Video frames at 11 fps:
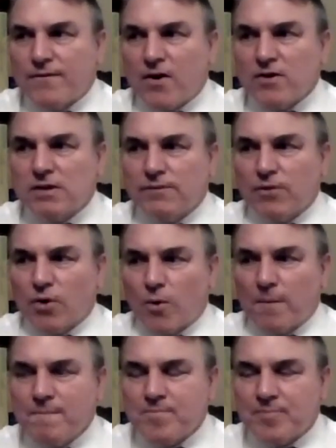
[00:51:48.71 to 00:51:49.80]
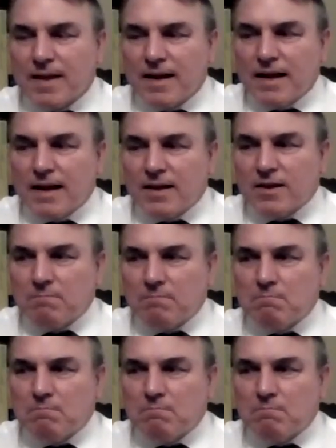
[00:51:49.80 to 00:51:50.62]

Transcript: First of all, that